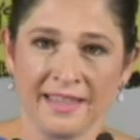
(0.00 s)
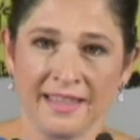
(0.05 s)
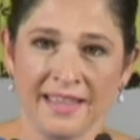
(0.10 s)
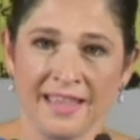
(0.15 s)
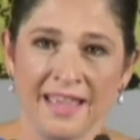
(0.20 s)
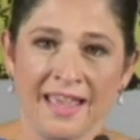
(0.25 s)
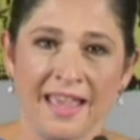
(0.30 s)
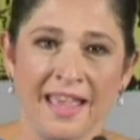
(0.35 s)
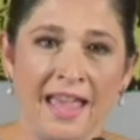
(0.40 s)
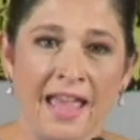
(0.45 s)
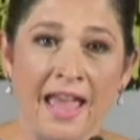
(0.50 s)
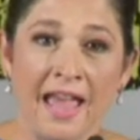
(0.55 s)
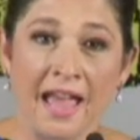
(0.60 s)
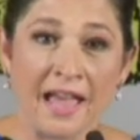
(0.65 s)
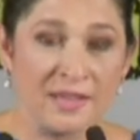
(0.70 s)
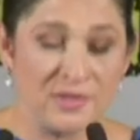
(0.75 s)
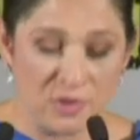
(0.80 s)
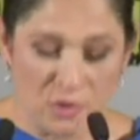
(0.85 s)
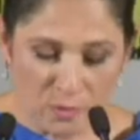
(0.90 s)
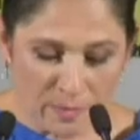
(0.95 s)
Next,
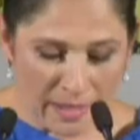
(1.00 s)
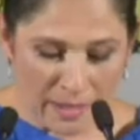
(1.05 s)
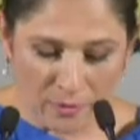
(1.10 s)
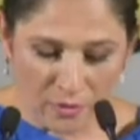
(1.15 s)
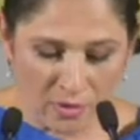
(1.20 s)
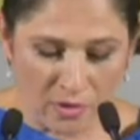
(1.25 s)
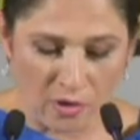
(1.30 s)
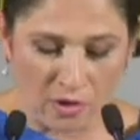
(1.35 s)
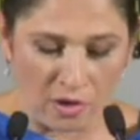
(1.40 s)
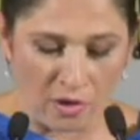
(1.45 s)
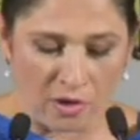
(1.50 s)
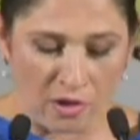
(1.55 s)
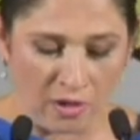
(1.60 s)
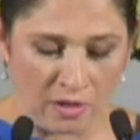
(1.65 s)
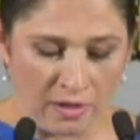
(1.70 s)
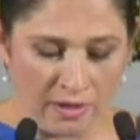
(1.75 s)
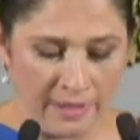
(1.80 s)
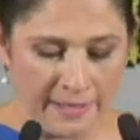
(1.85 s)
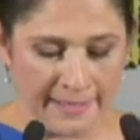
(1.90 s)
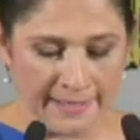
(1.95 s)
from the City Club of
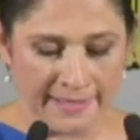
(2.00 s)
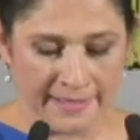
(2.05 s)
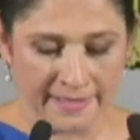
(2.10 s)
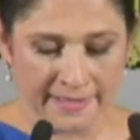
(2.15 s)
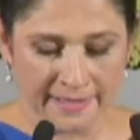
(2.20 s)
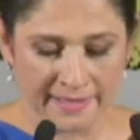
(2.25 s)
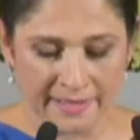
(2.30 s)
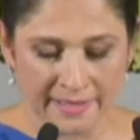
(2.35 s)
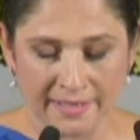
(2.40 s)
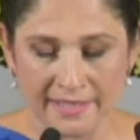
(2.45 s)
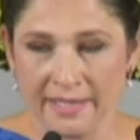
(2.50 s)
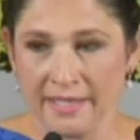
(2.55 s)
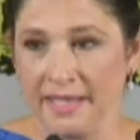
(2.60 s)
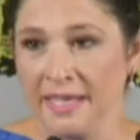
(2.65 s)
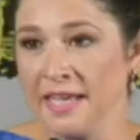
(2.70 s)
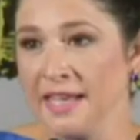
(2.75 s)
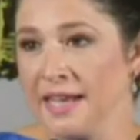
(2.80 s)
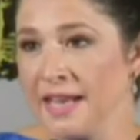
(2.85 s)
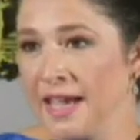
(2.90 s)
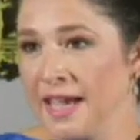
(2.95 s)
Chicago,
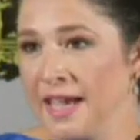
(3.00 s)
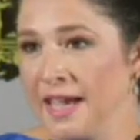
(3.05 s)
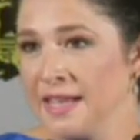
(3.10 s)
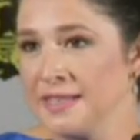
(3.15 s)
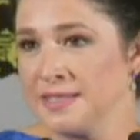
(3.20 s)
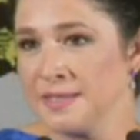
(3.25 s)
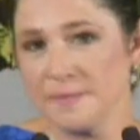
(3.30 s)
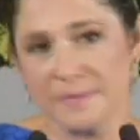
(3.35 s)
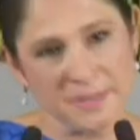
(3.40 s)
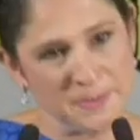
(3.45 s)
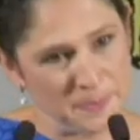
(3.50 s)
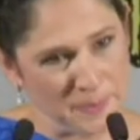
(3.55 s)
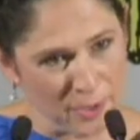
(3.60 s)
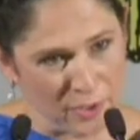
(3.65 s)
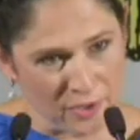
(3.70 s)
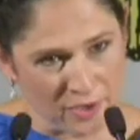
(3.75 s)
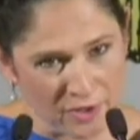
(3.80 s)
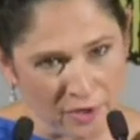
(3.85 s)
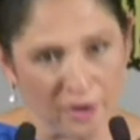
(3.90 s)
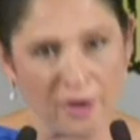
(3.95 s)
Illinois
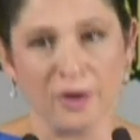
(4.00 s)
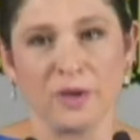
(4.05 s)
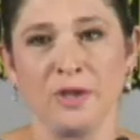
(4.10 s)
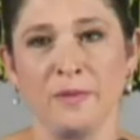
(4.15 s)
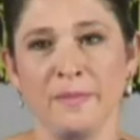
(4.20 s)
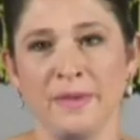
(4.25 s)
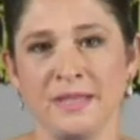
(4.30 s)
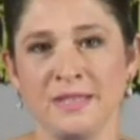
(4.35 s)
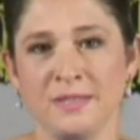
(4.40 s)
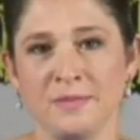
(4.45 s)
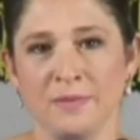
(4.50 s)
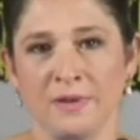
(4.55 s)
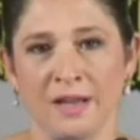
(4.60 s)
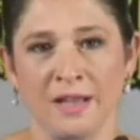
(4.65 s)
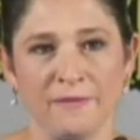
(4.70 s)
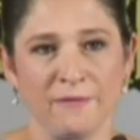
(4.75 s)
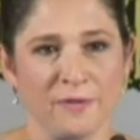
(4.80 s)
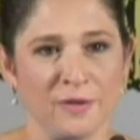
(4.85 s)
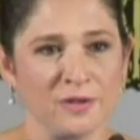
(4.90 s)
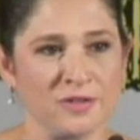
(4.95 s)
Comptroller
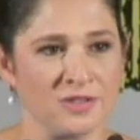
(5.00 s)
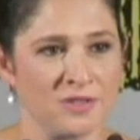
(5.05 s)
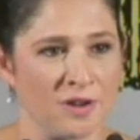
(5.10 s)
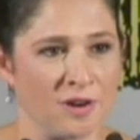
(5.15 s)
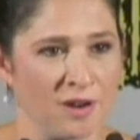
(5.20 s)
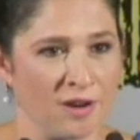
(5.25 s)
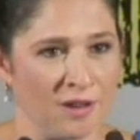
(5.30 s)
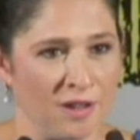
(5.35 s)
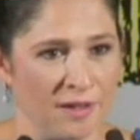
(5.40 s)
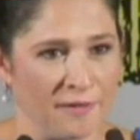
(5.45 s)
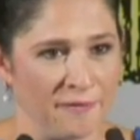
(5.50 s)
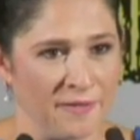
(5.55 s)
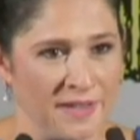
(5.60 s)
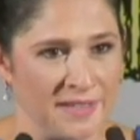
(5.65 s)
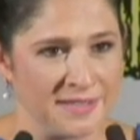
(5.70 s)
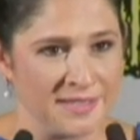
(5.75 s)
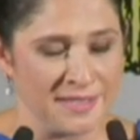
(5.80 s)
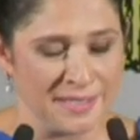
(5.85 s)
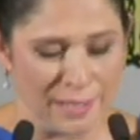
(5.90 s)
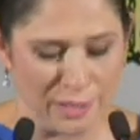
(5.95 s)
Susana Mendoza
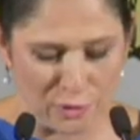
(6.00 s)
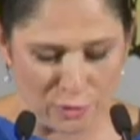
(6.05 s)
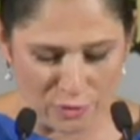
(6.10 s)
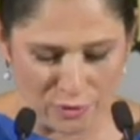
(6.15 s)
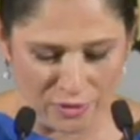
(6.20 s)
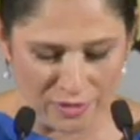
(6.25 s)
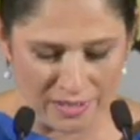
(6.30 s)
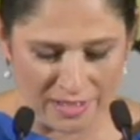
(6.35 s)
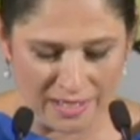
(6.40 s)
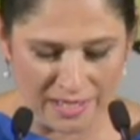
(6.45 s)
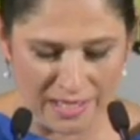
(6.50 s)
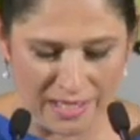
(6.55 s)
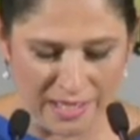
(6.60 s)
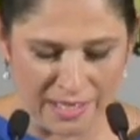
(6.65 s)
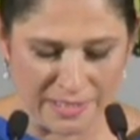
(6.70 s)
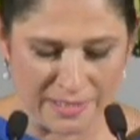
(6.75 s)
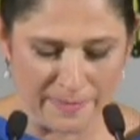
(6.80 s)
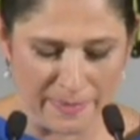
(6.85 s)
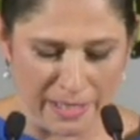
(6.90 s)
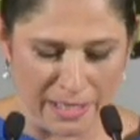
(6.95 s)
talks about
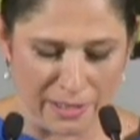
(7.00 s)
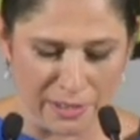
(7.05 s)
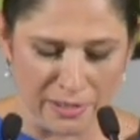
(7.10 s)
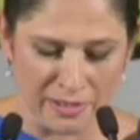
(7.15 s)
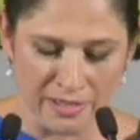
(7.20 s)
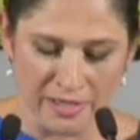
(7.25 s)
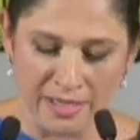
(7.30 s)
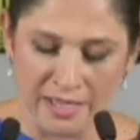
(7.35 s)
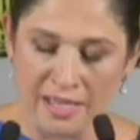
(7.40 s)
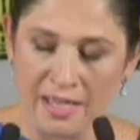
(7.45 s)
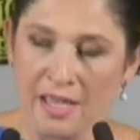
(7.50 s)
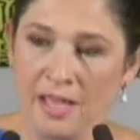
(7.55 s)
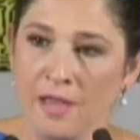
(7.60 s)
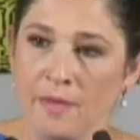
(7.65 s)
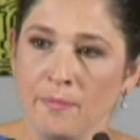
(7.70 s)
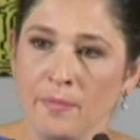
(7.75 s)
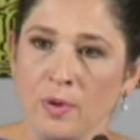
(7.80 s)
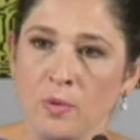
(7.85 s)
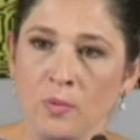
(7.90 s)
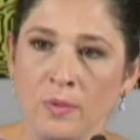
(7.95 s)
the recent
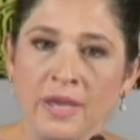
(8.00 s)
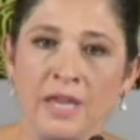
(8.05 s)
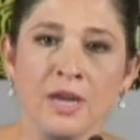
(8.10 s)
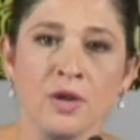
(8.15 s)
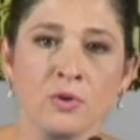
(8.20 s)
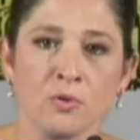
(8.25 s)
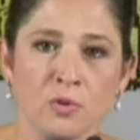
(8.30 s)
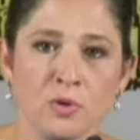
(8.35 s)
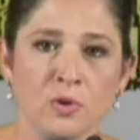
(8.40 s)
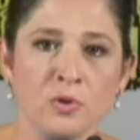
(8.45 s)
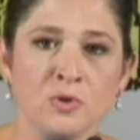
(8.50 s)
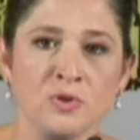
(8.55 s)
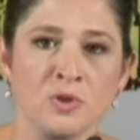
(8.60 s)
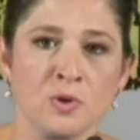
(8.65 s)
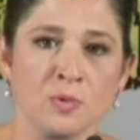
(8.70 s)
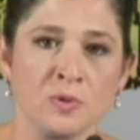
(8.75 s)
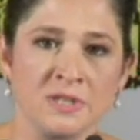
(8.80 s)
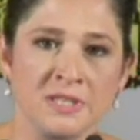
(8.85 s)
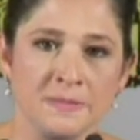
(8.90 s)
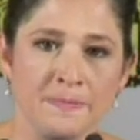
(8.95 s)
financial
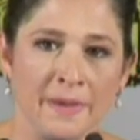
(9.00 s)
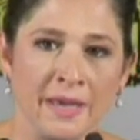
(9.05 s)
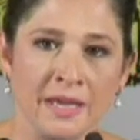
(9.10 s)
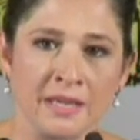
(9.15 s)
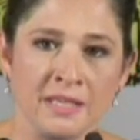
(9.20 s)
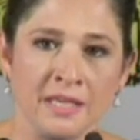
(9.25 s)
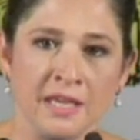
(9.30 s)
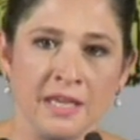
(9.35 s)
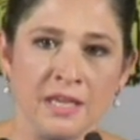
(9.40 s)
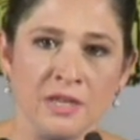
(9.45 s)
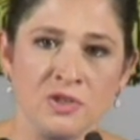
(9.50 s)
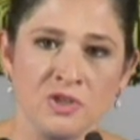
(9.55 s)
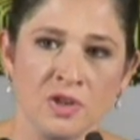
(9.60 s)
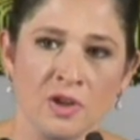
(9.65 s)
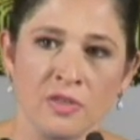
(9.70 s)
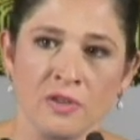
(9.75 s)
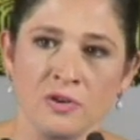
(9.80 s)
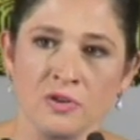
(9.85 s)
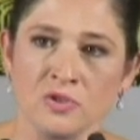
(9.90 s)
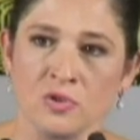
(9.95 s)
crisis in the
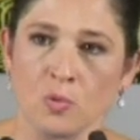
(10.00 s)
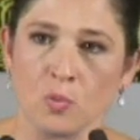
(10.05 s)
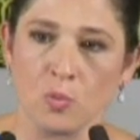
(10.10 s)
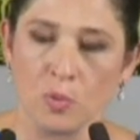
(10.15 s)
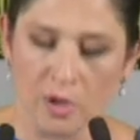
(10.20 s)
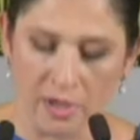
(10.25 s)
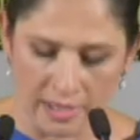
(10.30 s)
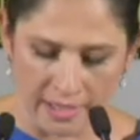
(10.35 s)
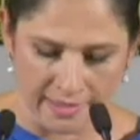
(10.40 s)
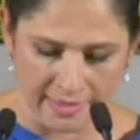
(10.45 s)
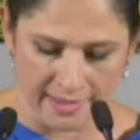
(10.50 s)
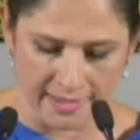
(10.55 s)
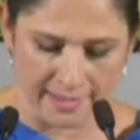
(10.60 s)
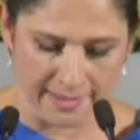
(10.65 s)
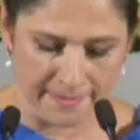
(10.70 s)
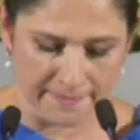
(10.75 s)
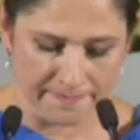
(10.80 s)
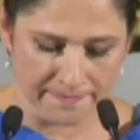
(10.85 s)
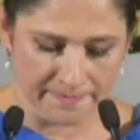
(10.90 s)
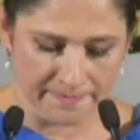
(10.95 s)
budget standoff